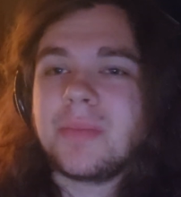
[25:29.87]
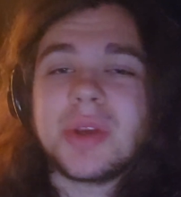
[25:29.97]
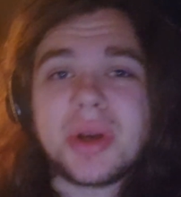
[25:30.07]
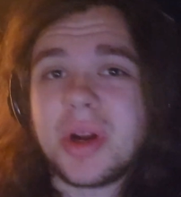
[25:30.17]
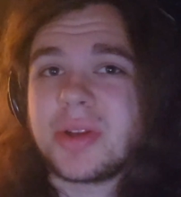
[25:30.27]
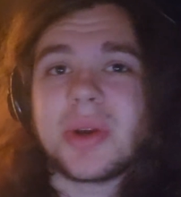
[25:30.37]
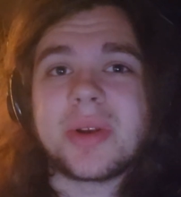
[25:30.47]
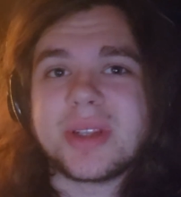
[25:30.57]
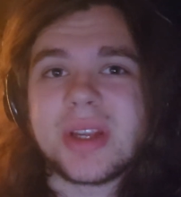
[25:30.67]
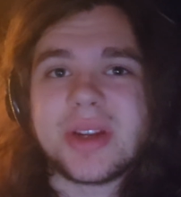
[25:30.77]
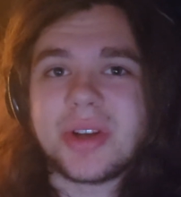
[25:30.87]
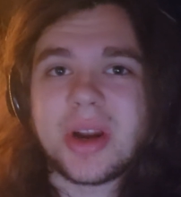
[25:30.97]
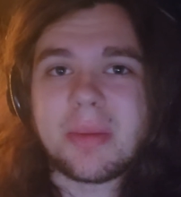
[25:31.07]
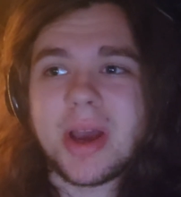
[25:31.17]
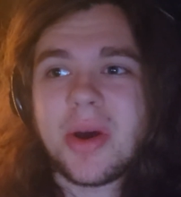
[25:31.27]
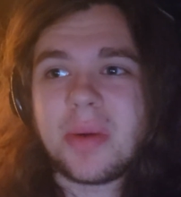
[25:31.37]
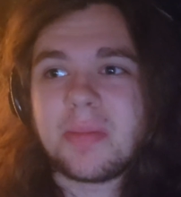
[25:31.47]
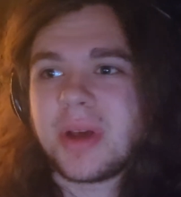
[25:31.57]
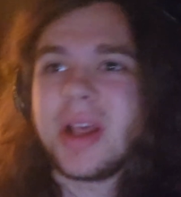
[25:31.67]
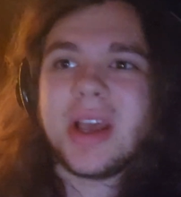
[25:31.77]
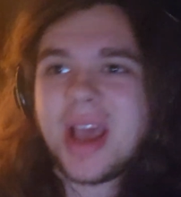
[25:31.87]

You can also consider joining my own, but